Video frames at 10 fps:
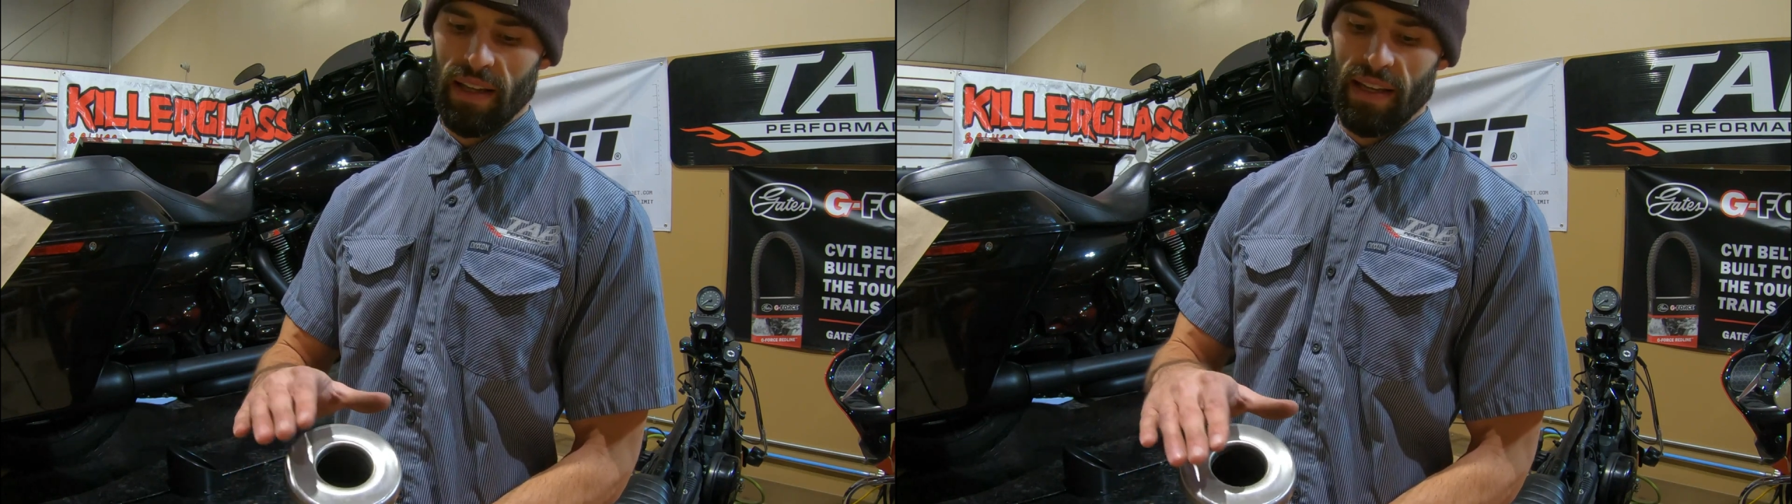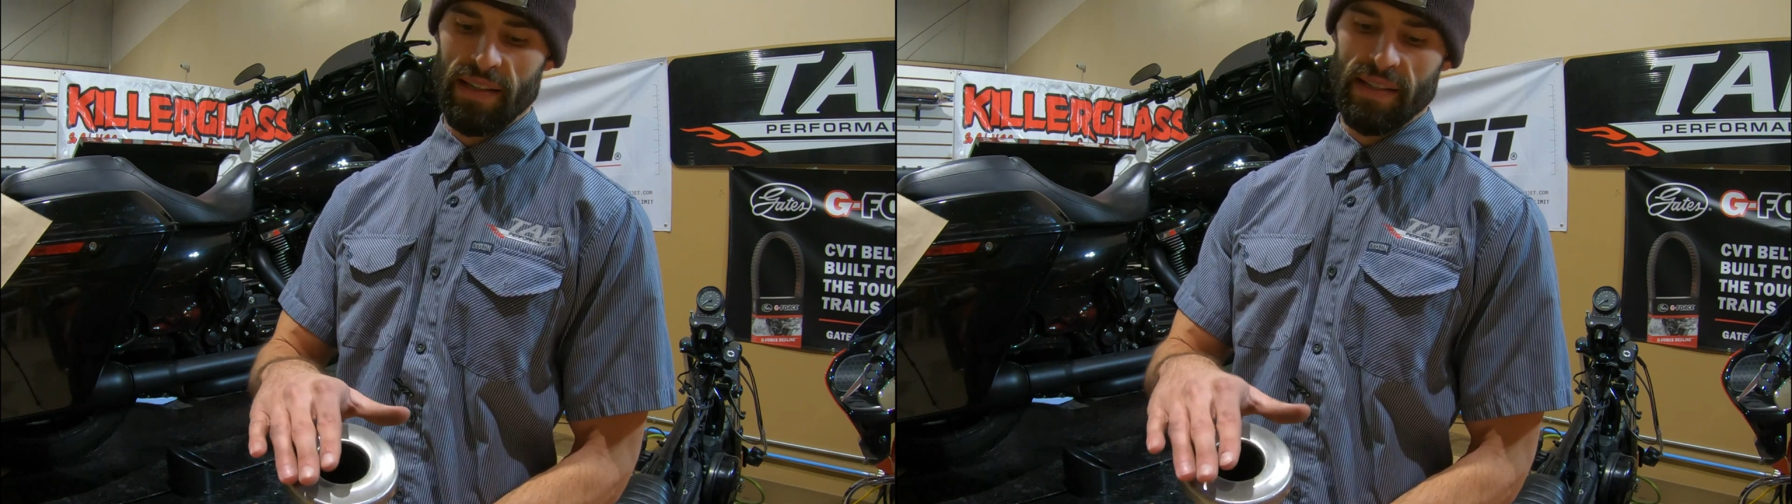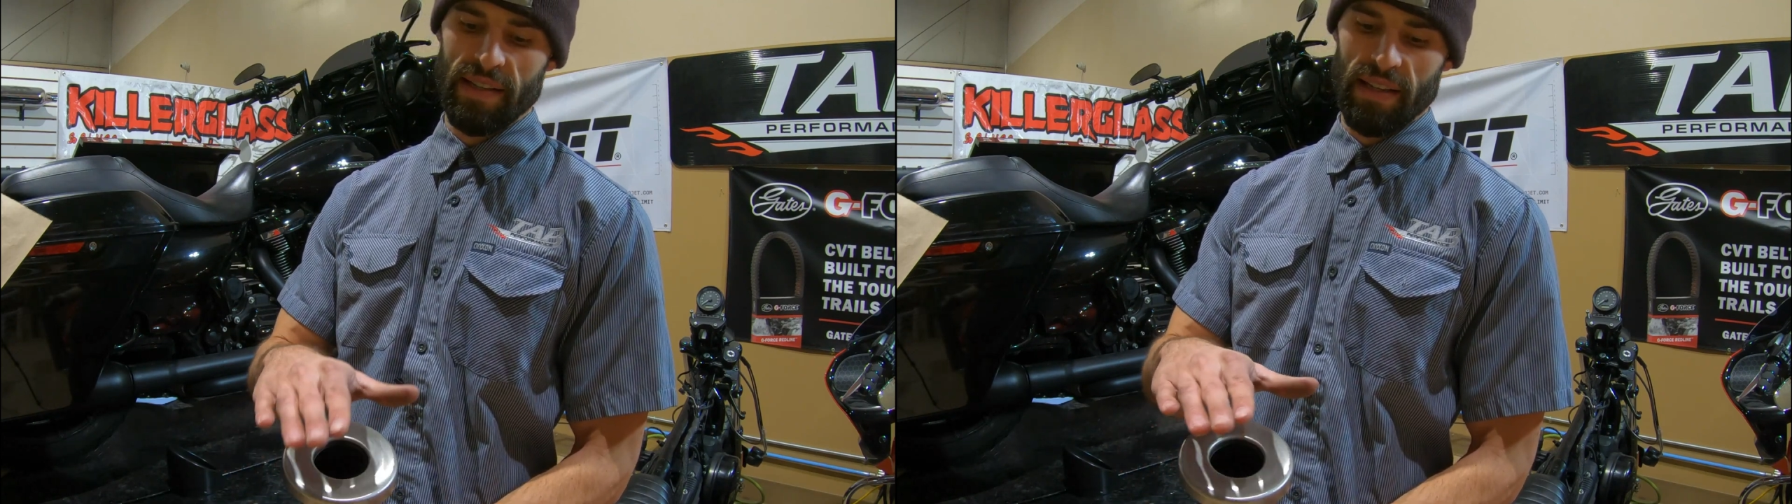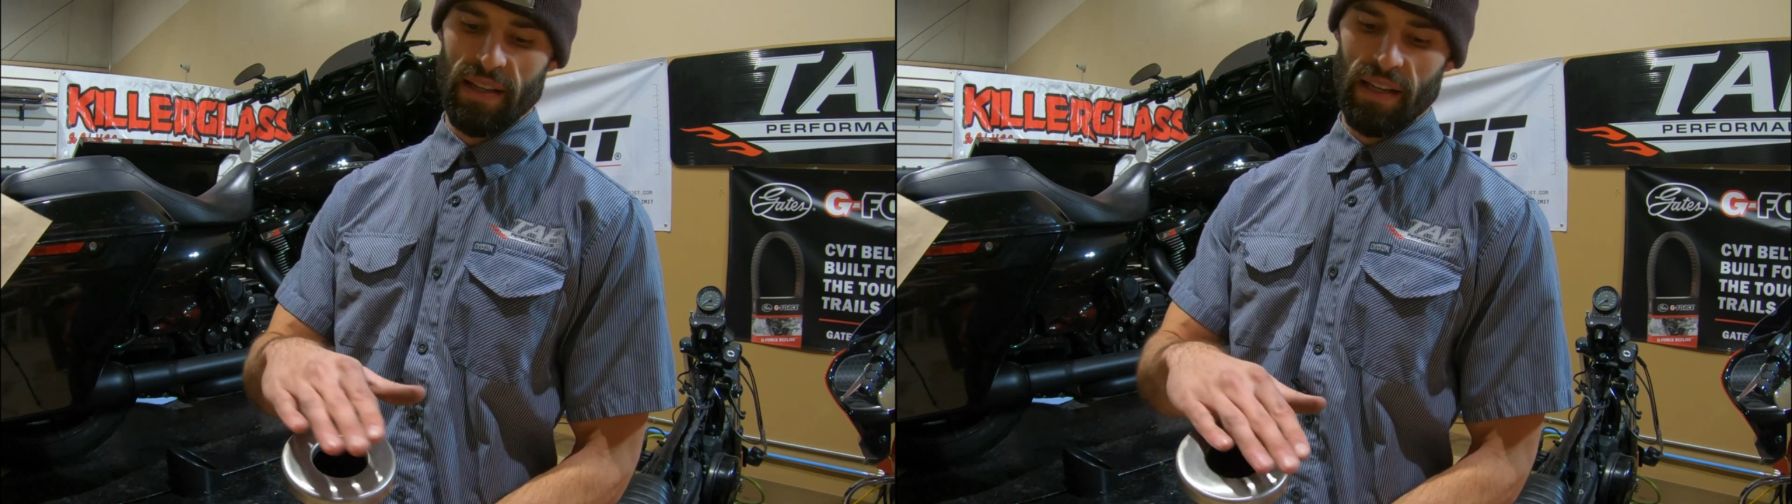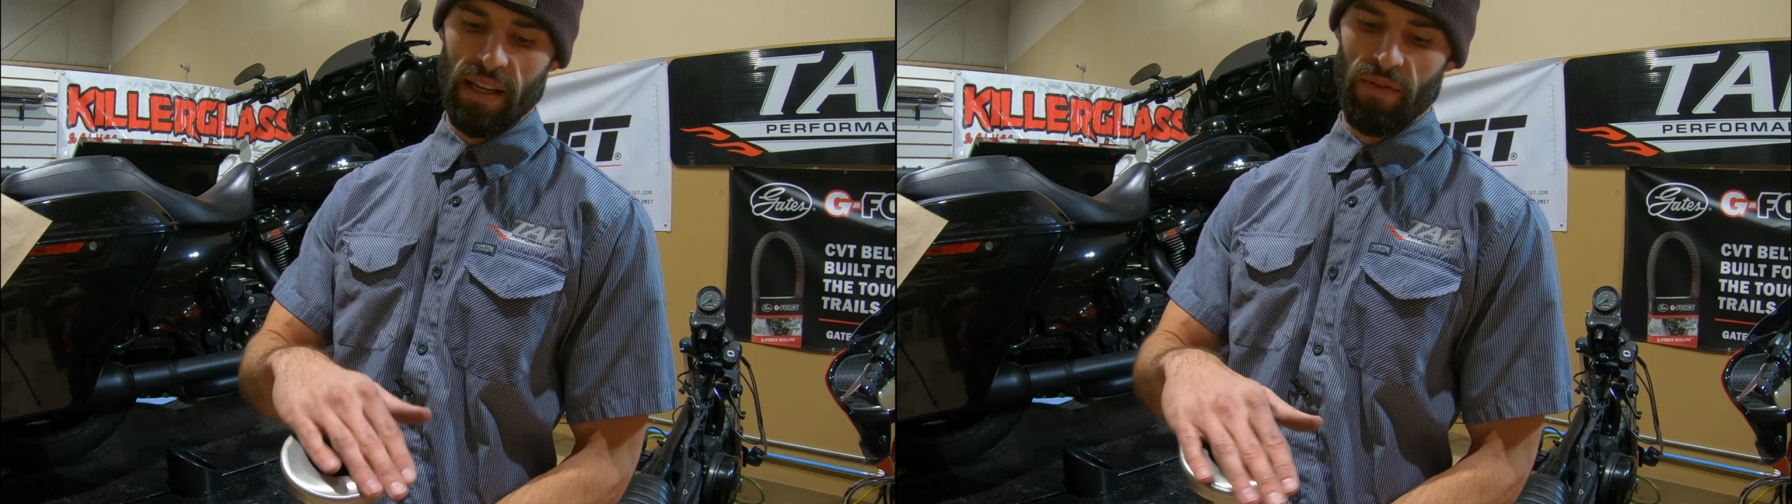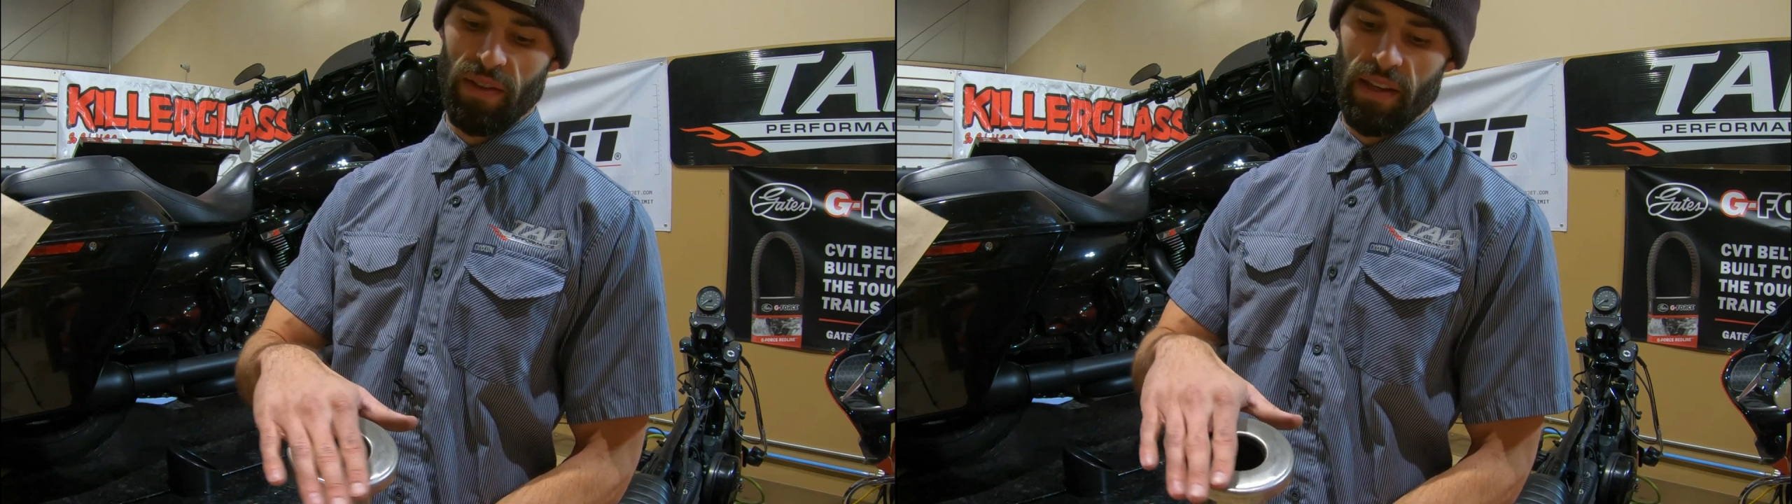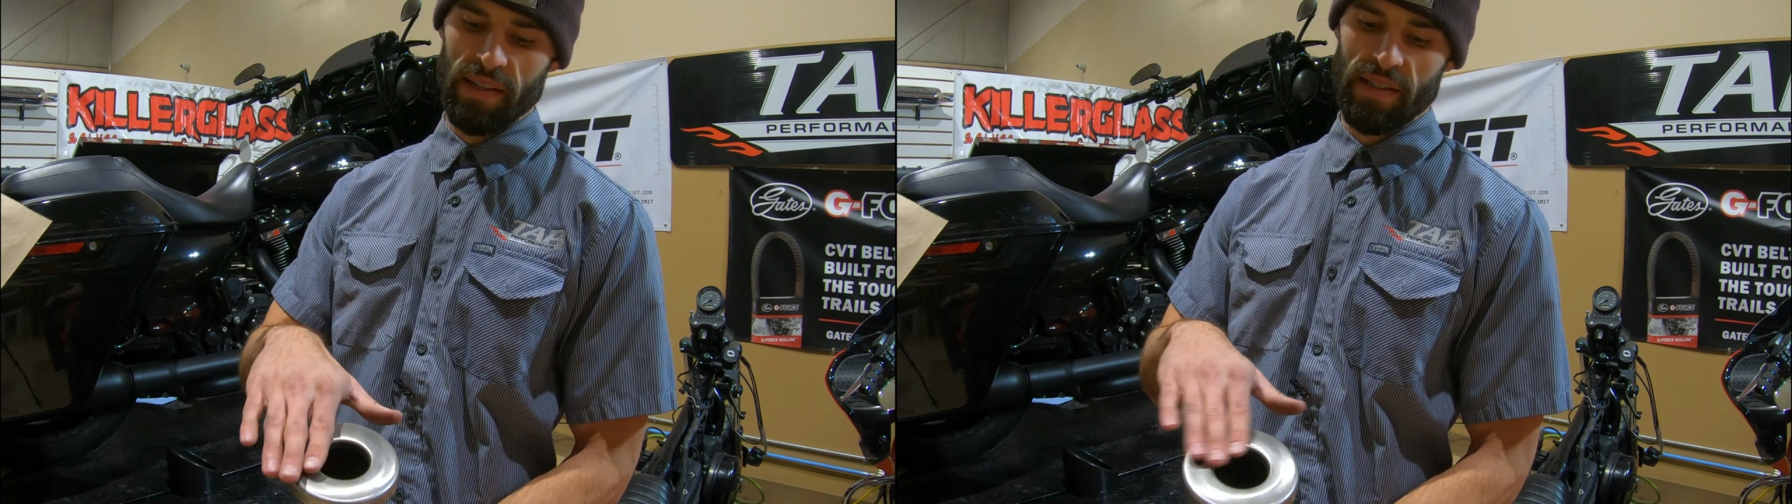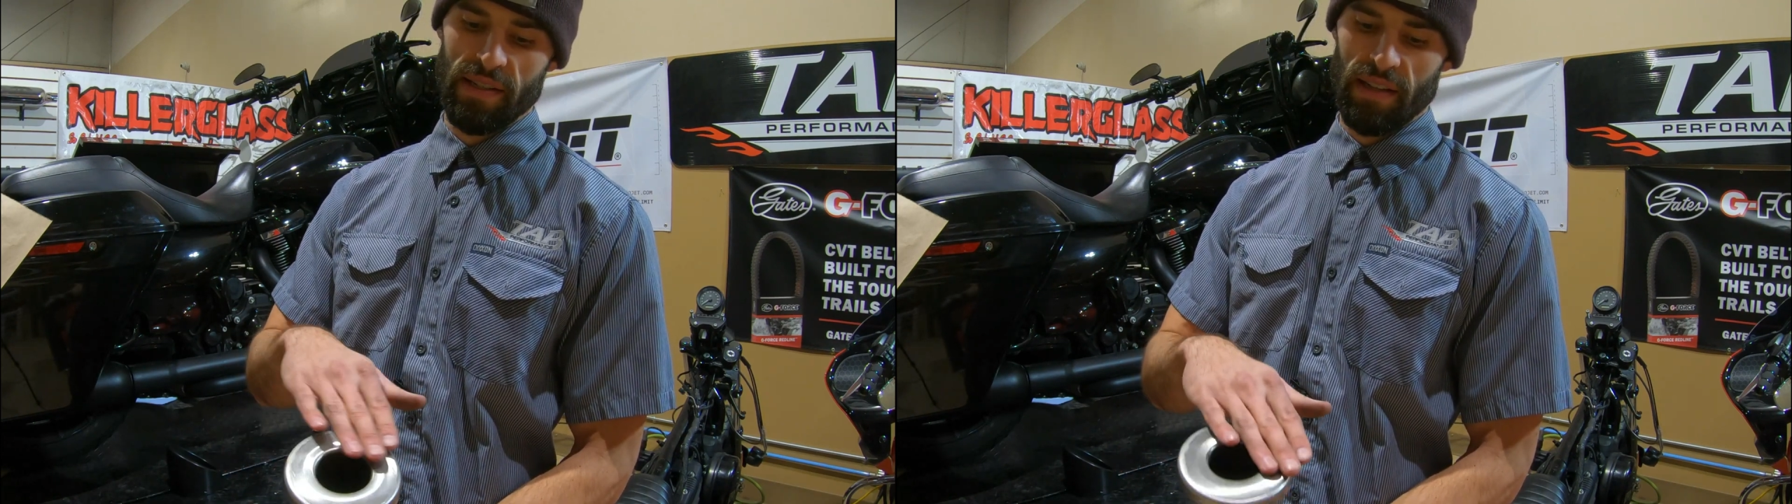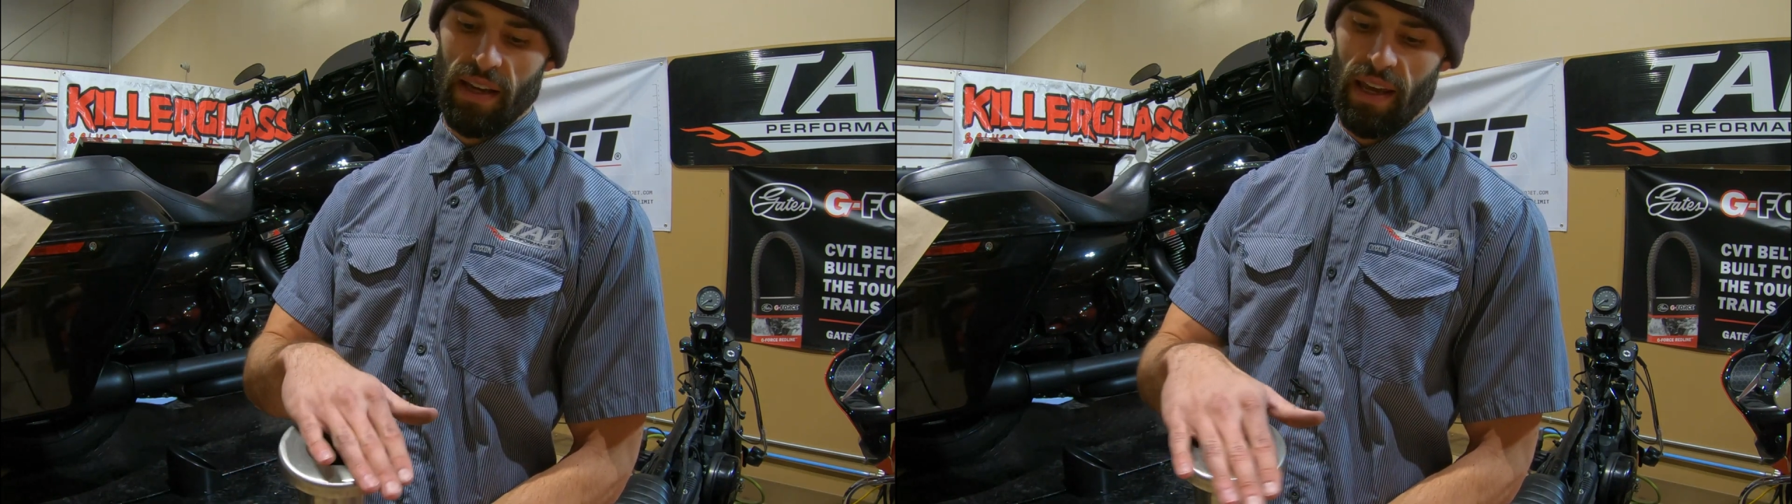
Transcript: is give this